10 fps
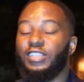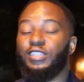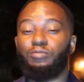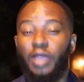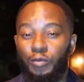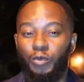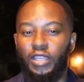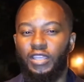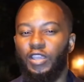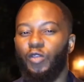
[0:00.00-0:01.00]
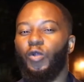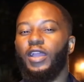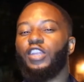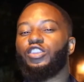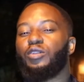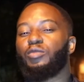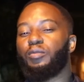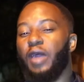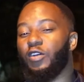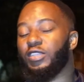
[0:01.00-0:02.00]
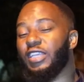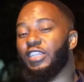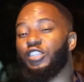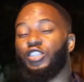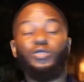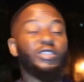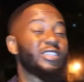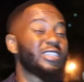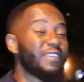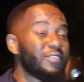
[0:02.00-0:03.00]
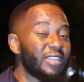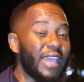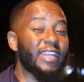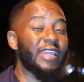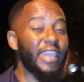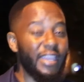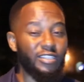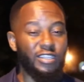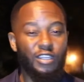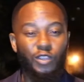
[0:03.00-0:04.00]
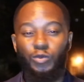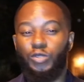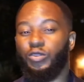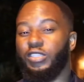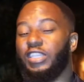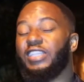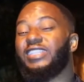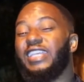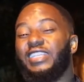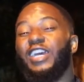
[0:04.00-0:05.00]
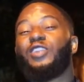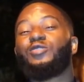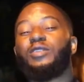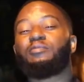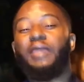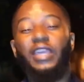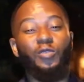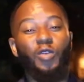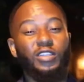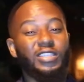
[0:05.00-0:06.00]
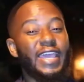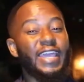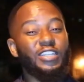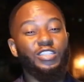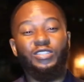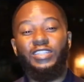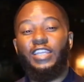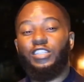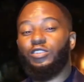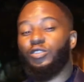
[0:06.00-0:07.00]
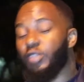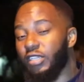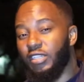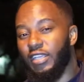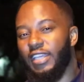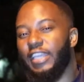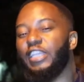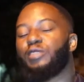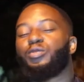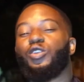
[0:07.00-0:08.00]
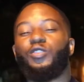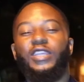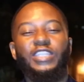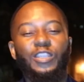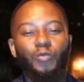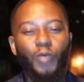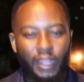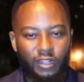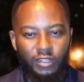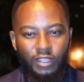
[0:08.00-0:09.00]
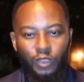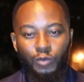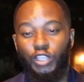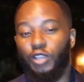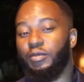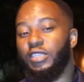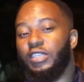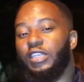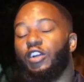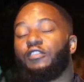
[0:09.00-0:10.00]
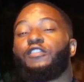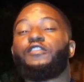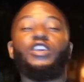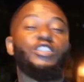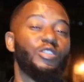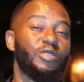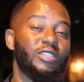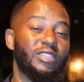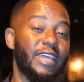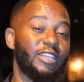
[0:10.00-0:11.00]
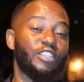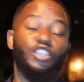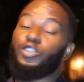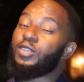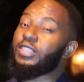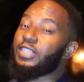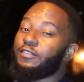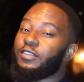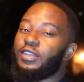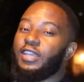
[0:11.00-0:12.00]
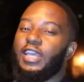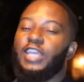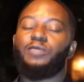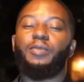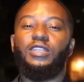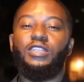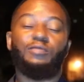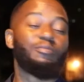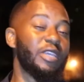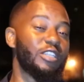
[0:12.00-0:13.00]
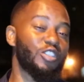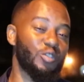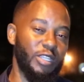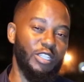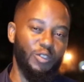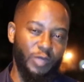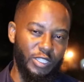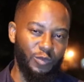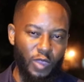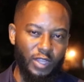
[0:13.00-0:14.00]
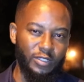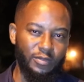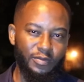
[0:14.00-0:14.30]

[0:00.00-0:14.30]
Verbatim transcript: in Zimbabwe, Hwange Thermal Power Stations Units 7 and 8, which will see 600 megawatts added to the national grid, is progressing well, with the commissioning of the first unit, that is Unit 7, expected mid-2021.